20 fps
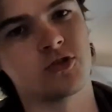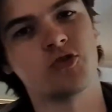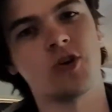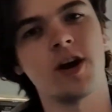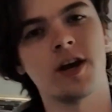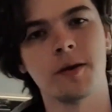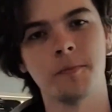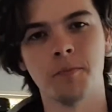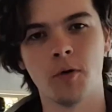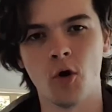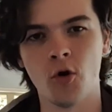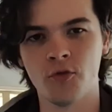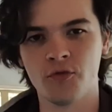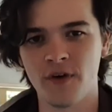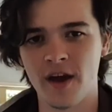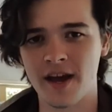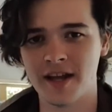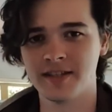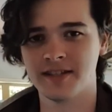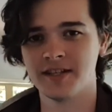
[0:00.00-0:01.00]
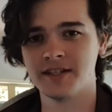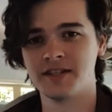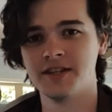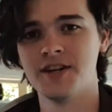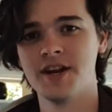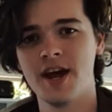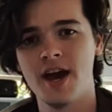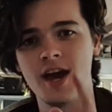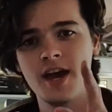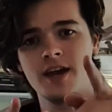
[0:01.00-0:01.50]
Dragon Ball fans, and
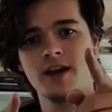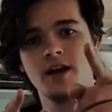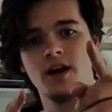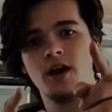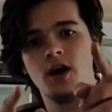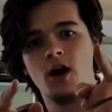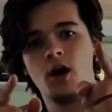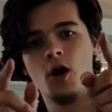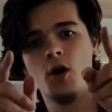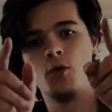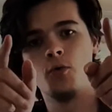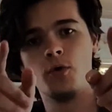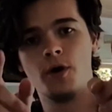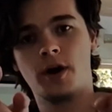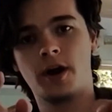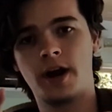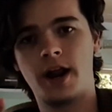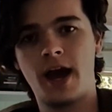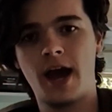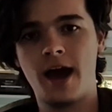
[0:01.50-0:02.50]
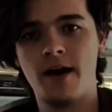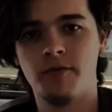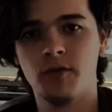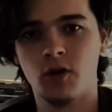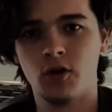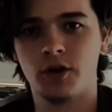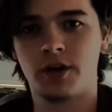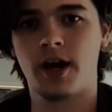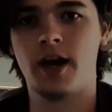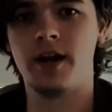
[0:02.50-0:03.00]
today we're gonna have a look at